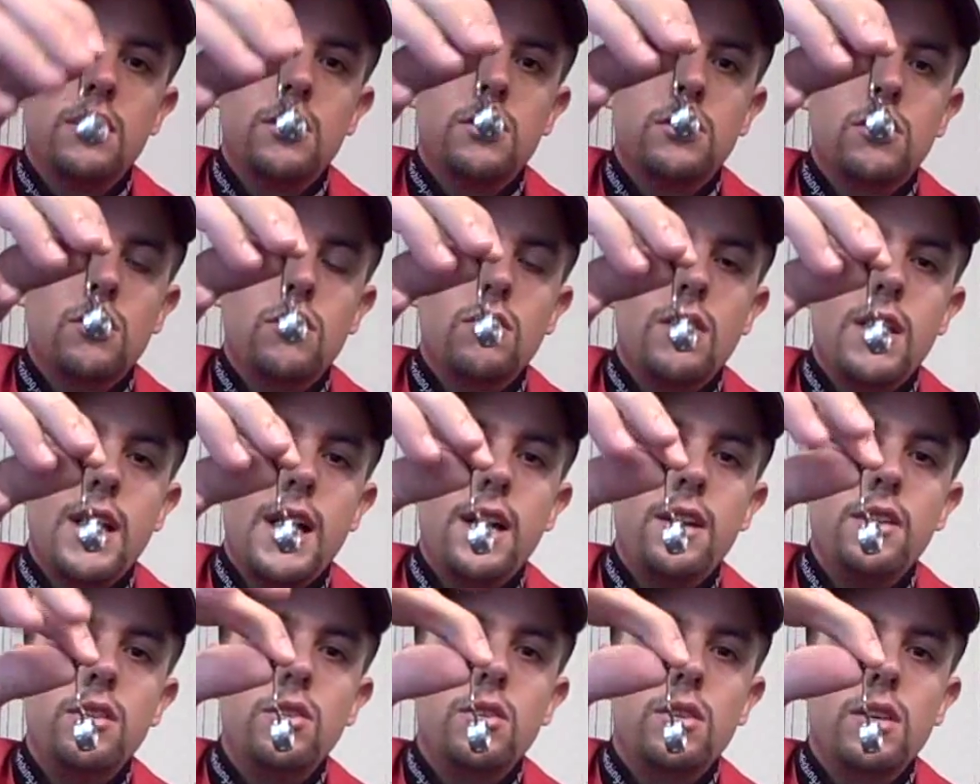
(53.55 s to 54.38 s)
So
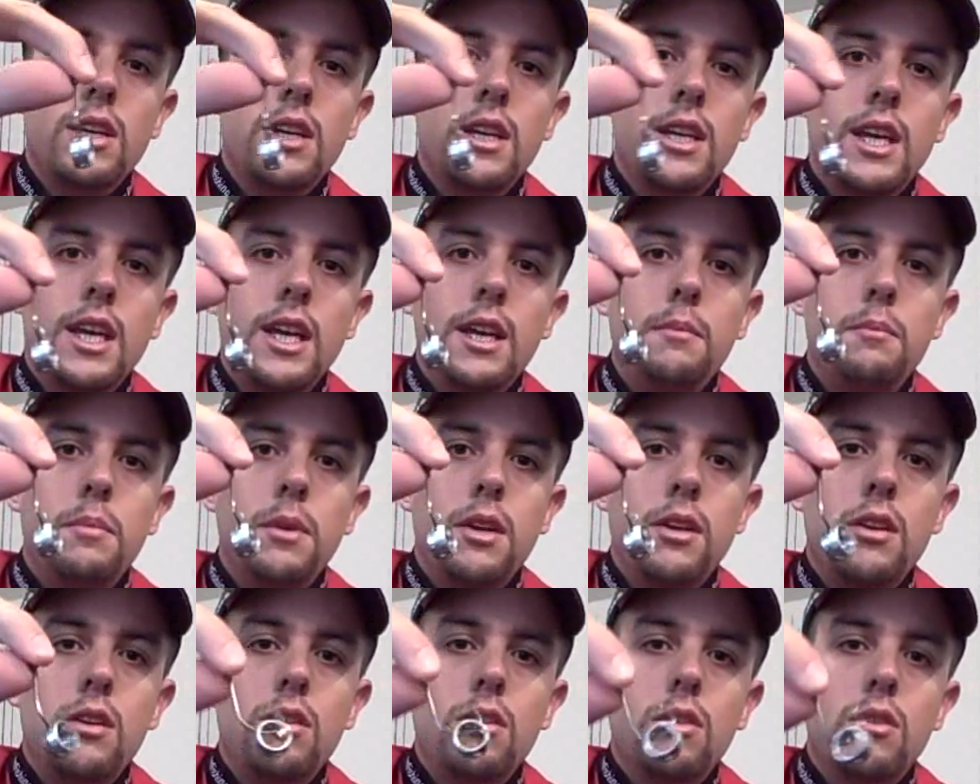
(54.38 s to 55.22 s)
now you can keep
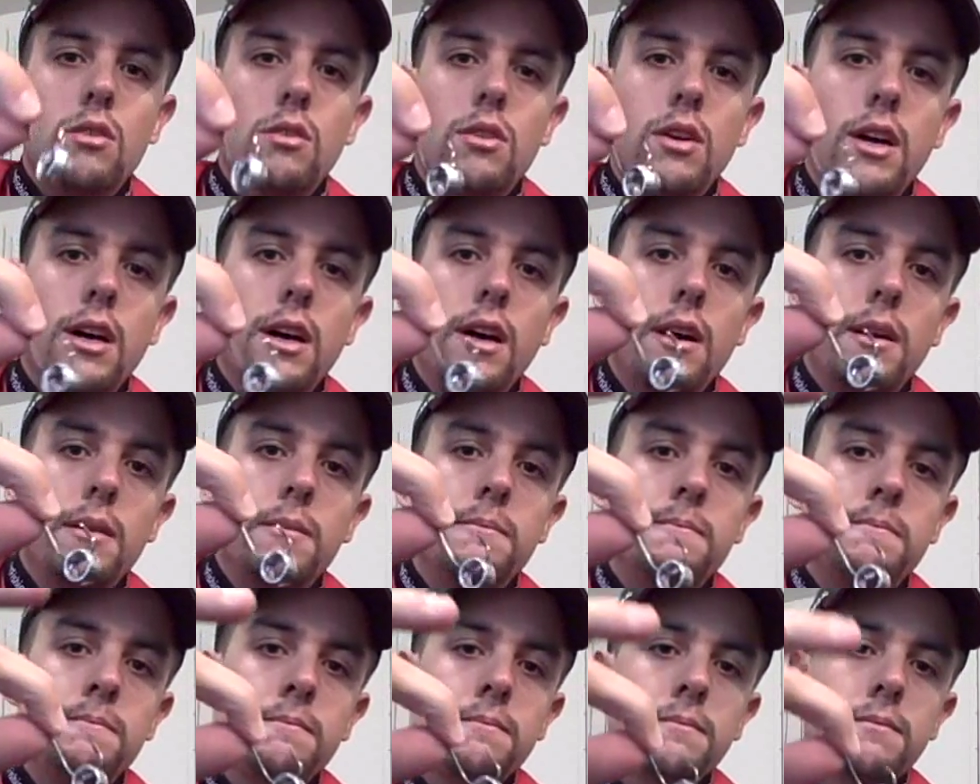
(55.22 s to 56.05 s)
your